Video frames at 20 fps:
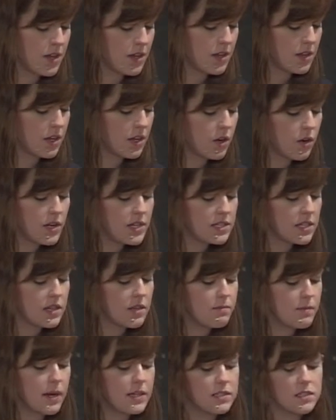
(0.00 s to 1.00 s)
The noise and the
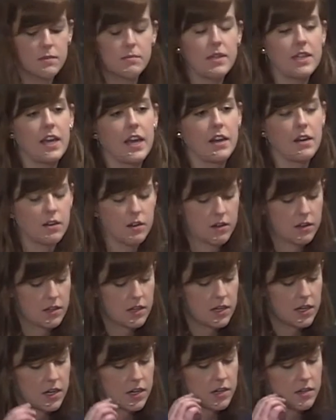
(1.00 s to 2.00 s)
bustle began
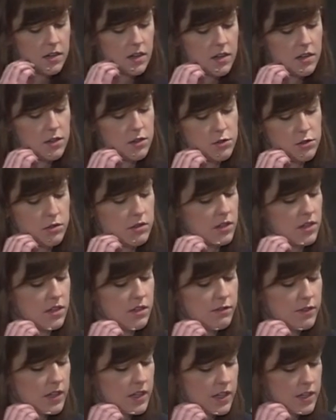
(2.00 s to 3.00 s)
earlier than usual in the
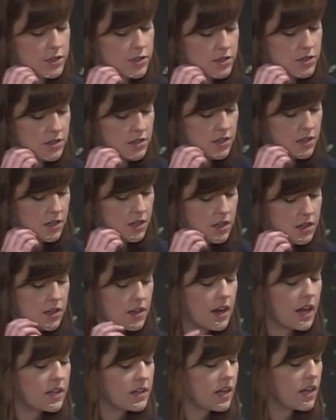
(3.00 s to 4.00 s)
village. The
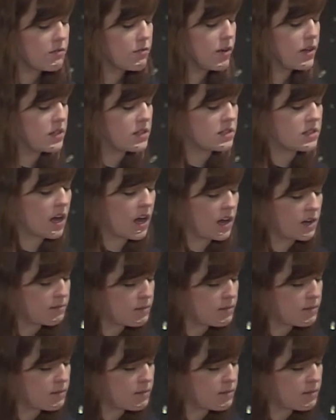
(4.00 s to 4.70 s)
night gave way to dawn.